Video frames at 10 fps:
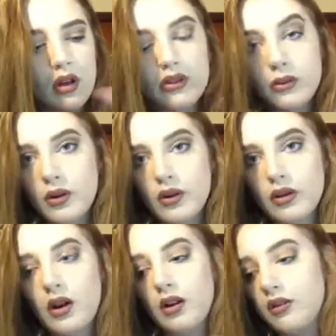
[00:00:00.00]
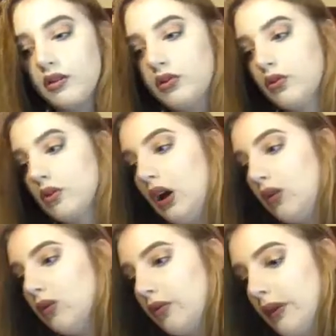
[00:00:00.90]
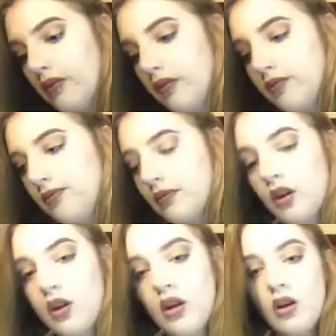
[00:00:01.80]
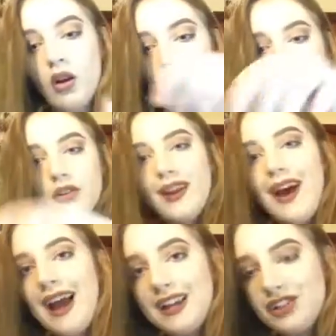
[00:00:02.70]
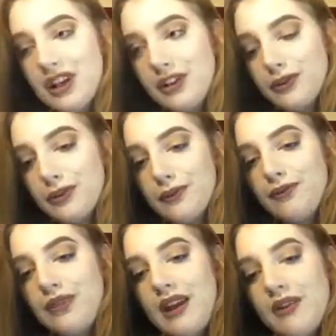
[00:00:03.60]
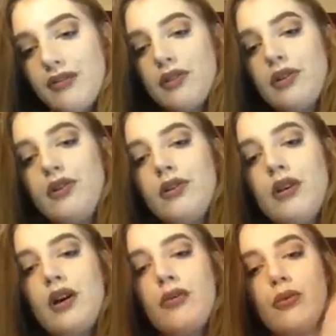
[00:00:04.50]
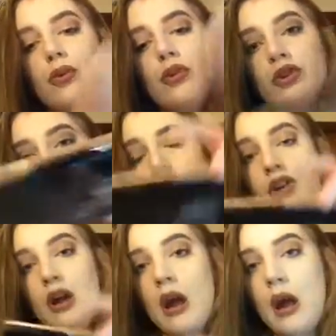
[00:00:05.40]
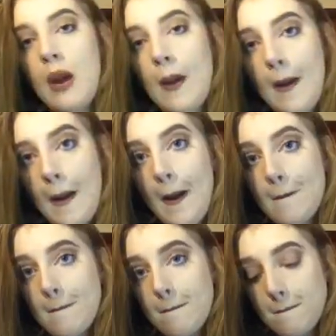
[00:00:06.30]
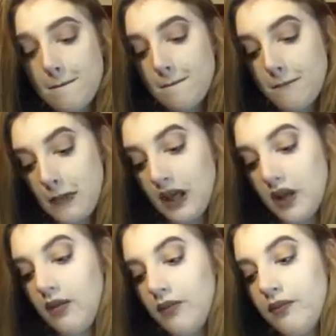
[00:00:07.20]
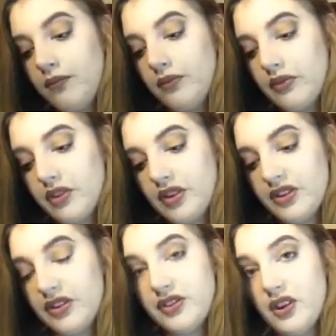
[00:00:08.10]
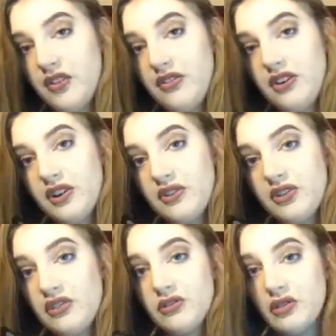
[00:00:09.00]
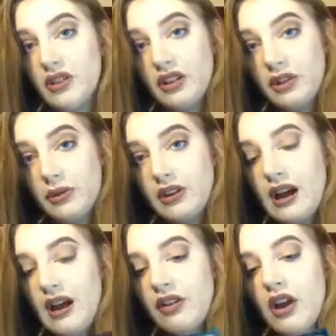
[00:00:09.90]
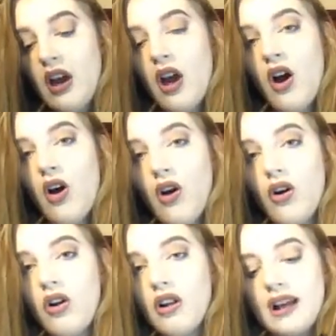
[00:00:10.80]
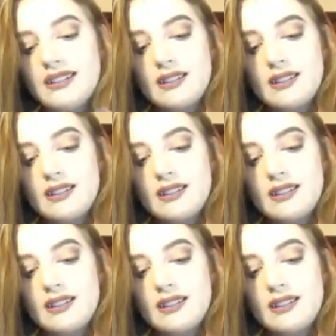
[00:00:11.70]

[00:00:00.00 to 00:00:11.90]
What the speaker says: I swear, they're so loud. On to eyeshadow. If you have watched me since the start of the year, which I don't think you would have. All I